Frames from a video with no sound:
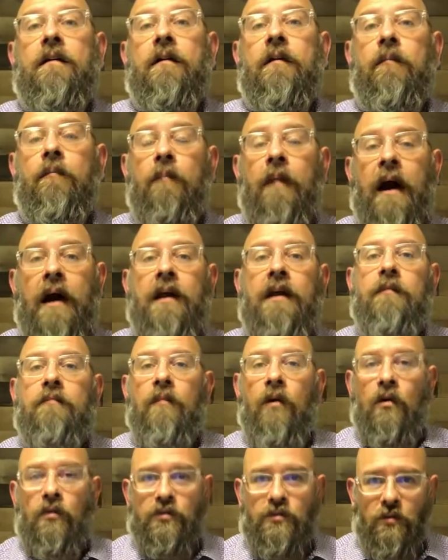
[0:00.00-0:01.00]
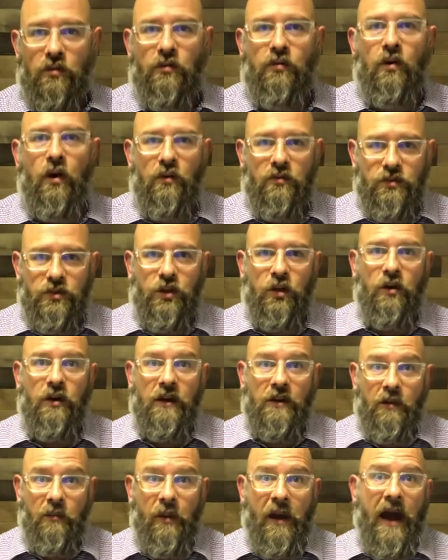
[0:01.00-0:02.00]
my emotional growth journey
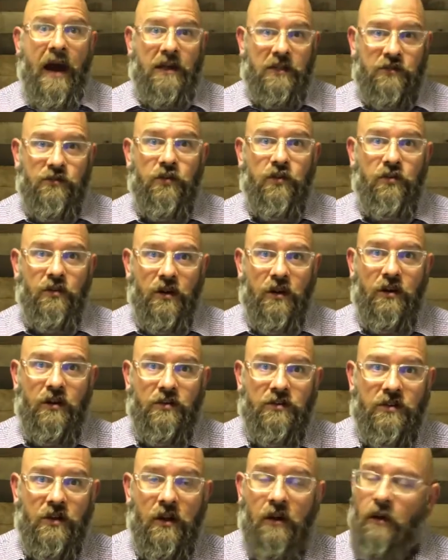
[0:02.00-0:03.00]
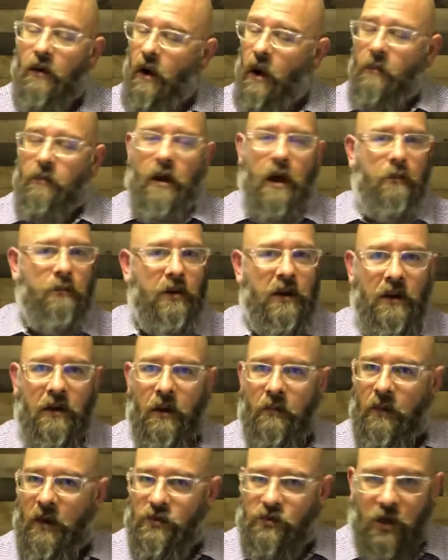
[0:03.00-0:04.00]
in the past few years. I'm not
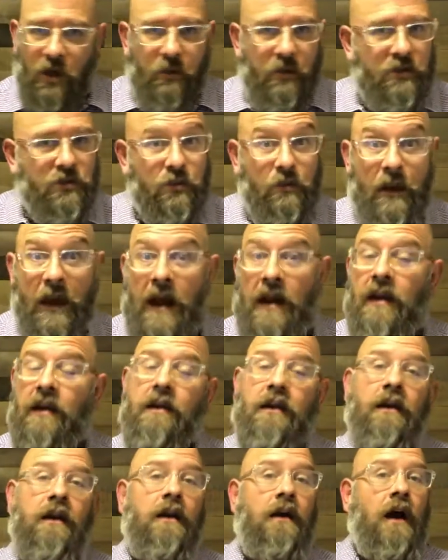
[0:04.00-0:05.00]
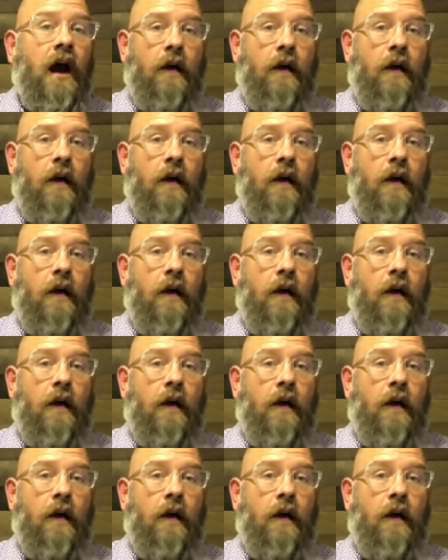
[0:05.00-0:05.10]
trying to be dramatic.